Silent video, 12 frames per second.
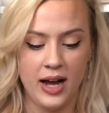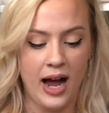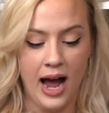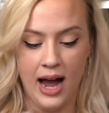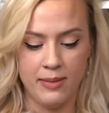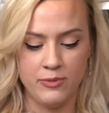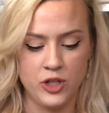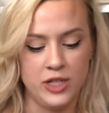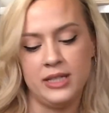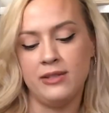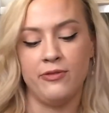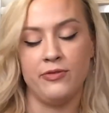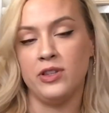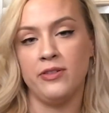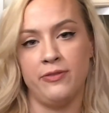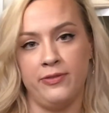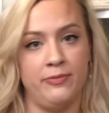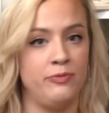I'm just
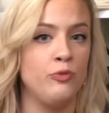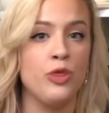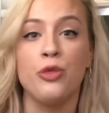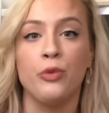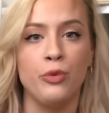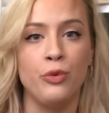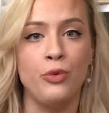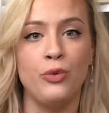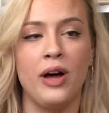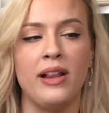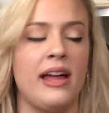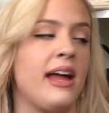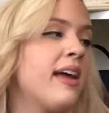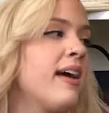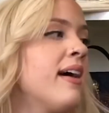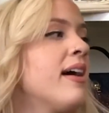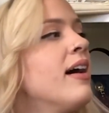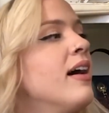through like,
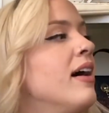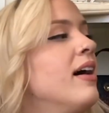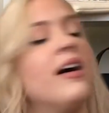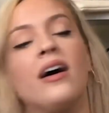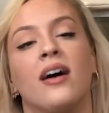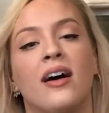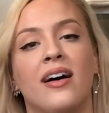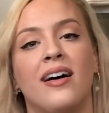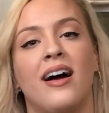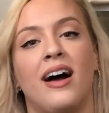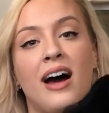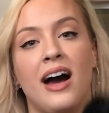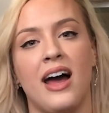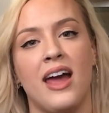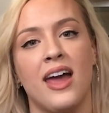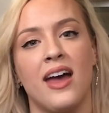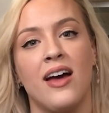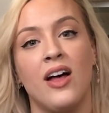
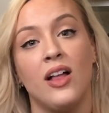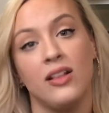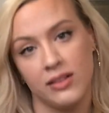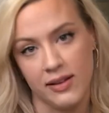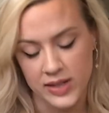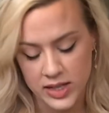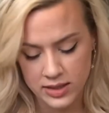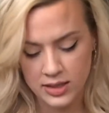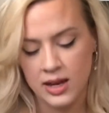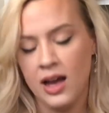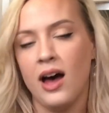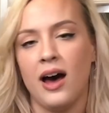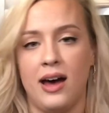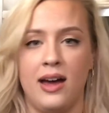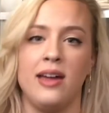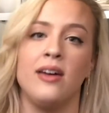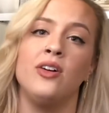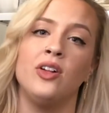I love it.
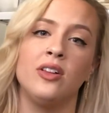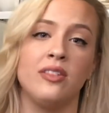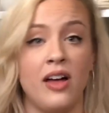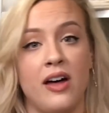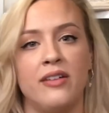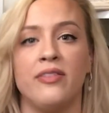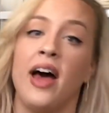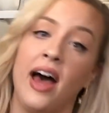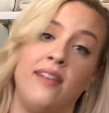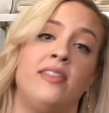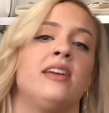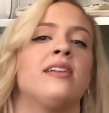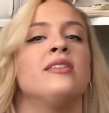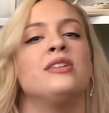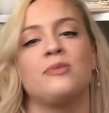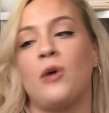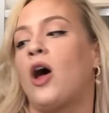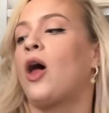I love having
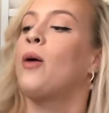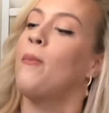small